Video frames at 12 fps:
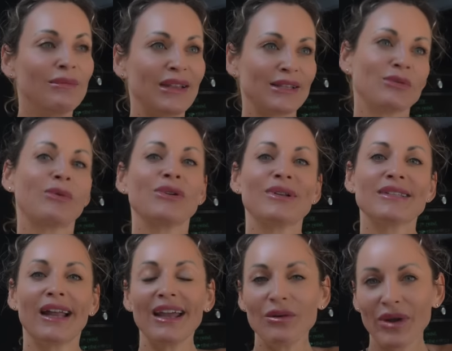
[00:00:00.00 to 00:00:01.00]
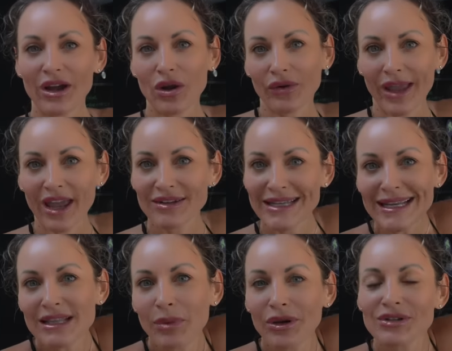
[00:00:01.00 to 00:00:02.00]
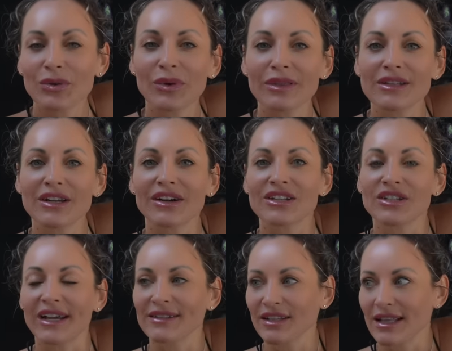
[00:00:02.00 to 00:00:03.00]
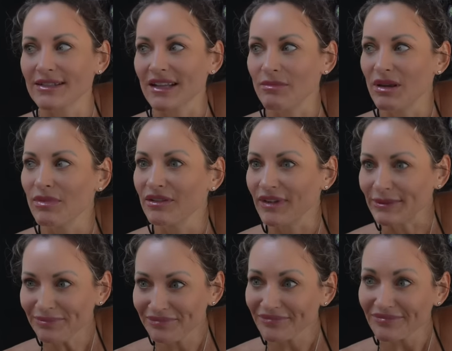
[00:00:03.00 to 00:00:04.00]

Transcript: That's what we're doing today. We are going out in the boat with Deryck and Jayde, so that's going to be a bit of fun.